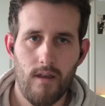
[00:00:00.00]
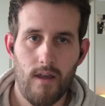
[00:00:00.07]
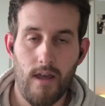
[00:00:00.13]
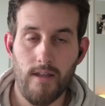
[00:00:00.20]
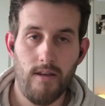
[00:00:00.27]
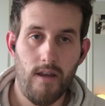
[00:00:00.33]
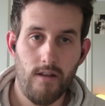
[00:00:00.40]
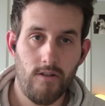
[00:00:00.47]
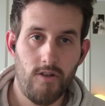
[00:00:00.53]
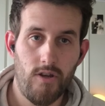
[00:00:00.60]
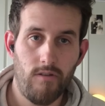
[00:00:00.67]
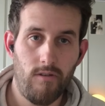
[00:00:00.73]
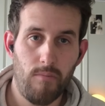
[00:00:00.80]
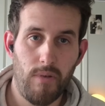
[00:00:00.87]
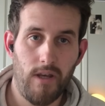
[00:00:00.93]
And yeah,
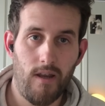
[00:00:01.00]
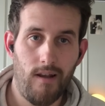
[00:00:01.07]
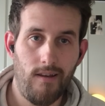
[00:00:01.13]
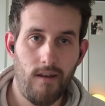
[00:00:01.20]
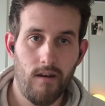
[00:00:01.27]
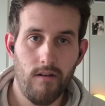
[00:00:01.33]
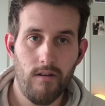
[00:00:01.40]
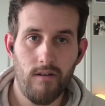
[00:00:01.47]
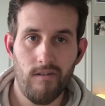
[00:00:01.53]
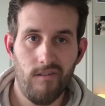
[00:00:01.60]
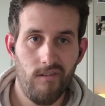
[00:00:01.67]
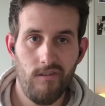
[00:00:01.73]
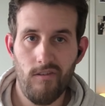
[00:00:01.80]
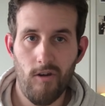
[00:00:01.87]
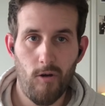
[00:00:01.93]
just to be clear,
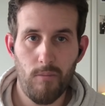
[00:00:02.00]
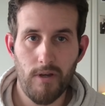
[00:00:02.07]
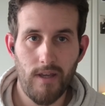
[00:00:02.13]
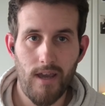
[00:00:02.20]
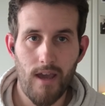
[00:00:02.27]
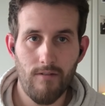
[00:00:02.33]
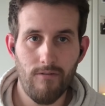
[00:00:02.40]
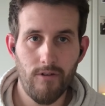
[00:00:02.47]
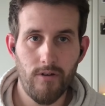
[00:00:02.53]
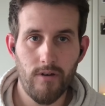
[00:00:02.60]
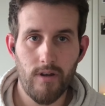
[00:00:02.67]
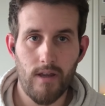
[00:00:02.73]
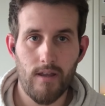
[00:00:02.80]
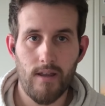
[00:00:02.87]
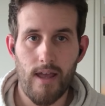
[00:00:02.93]
nobody ever